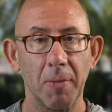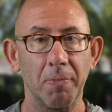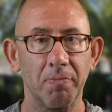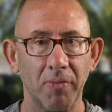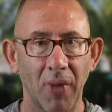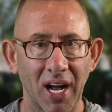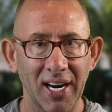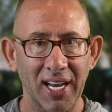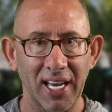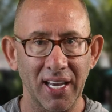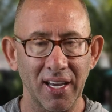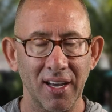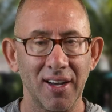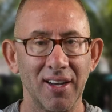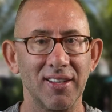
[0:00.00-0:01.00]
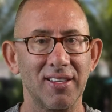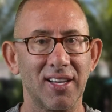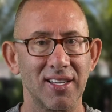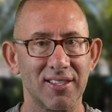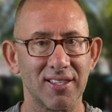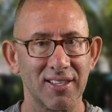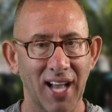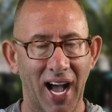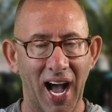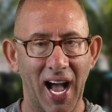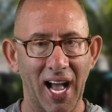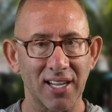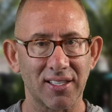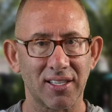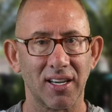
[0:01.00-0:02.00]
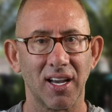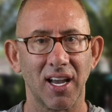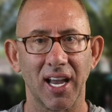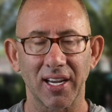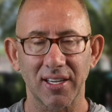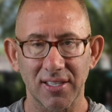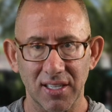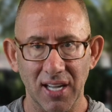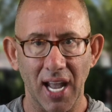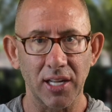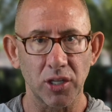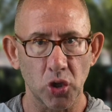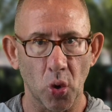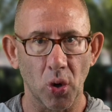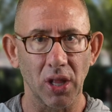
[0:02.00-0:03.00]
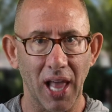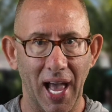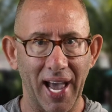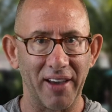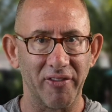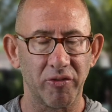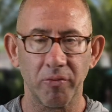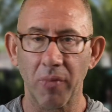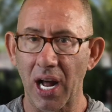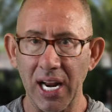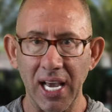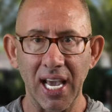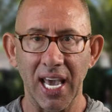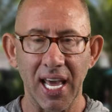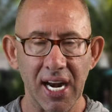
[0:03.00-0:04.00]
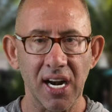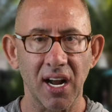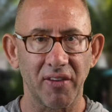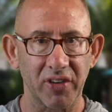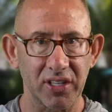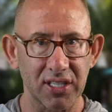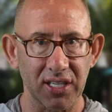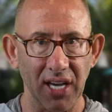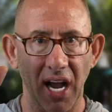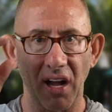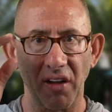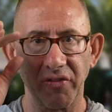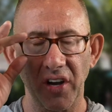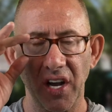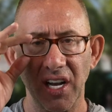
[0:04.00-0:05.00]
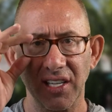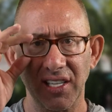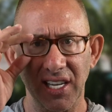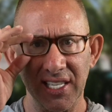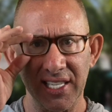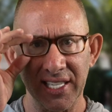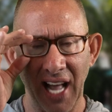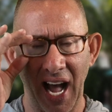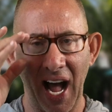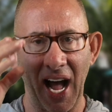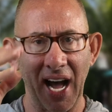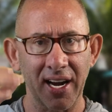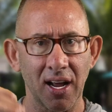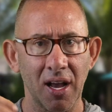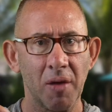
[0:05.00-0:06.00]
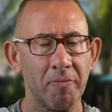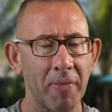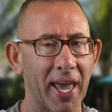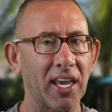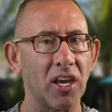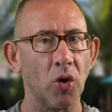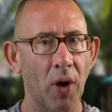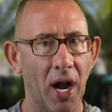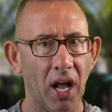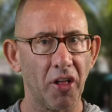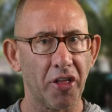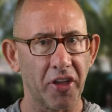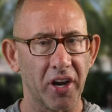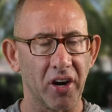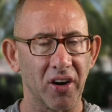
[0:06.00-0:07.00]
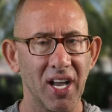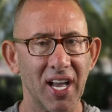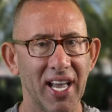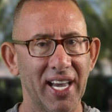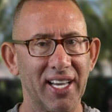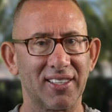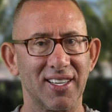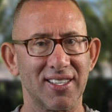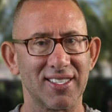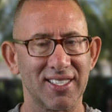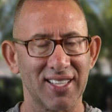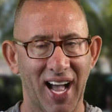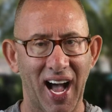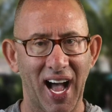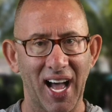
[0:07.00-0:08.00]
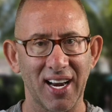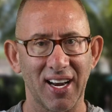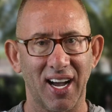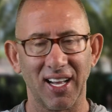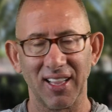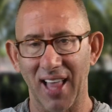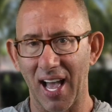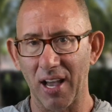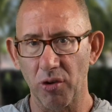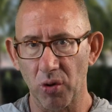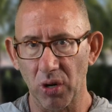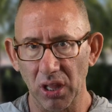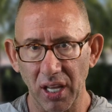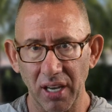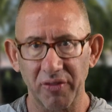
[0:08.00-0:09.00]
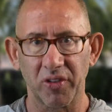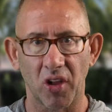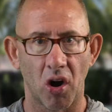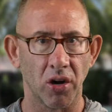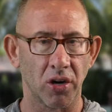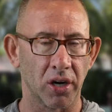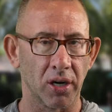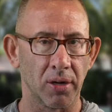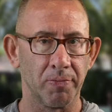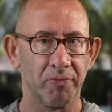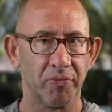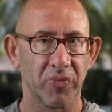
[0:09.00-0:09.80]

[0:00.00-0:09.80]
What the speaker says: Money does not extend your life. Money in and of itself does not make you healthier. It does not allow you to live longer.